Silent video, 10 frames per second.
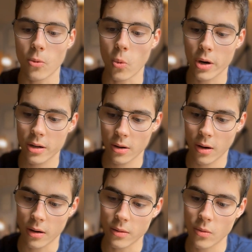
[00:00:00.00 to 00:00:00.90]
work
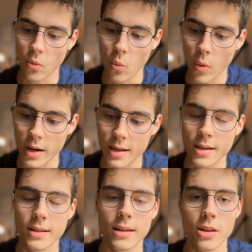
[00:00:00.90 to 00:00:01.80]
on what it
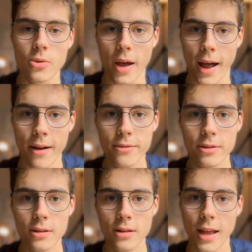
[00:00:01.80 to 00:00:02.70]
is that you
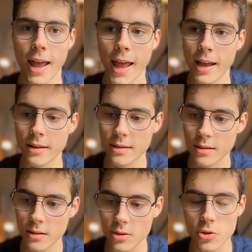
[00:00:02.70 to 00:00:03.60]
have and
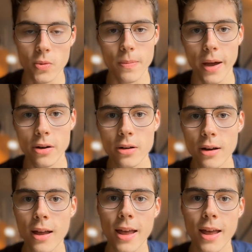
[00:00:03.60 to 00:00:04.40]
do it better.